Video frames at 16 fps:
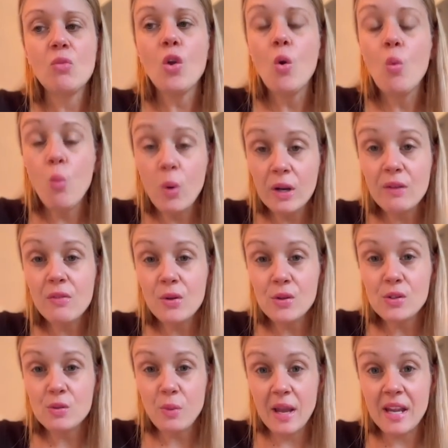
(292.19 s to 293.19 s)
One of
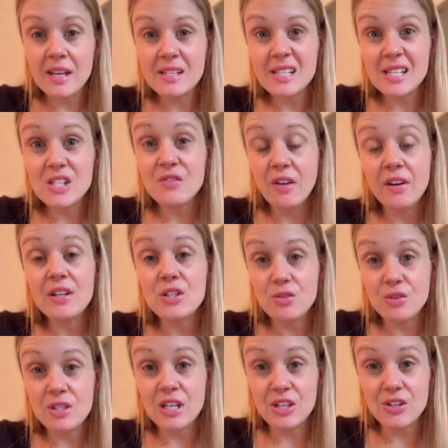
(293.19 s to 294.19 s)
those ways is very
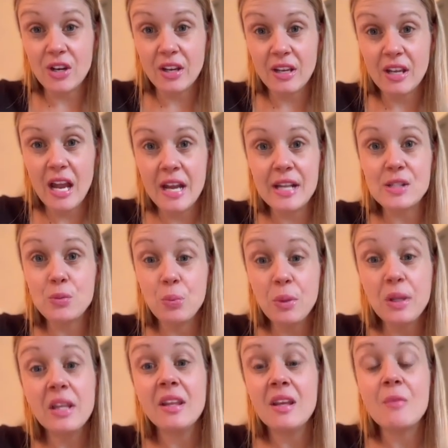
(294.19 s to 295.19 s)
strategic, and it's
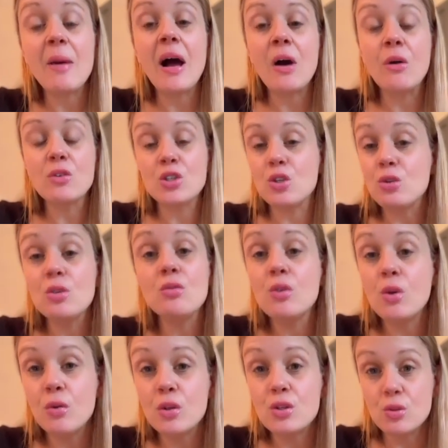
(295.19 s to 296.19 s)
really about, do you
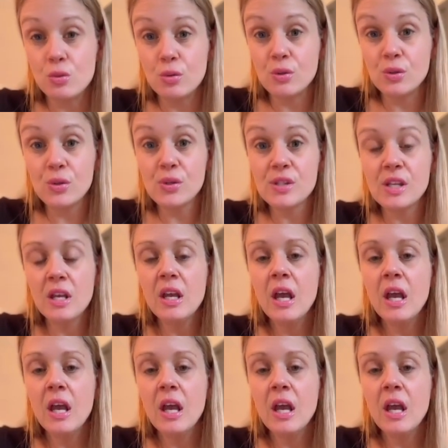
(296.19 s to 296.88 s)
know the tools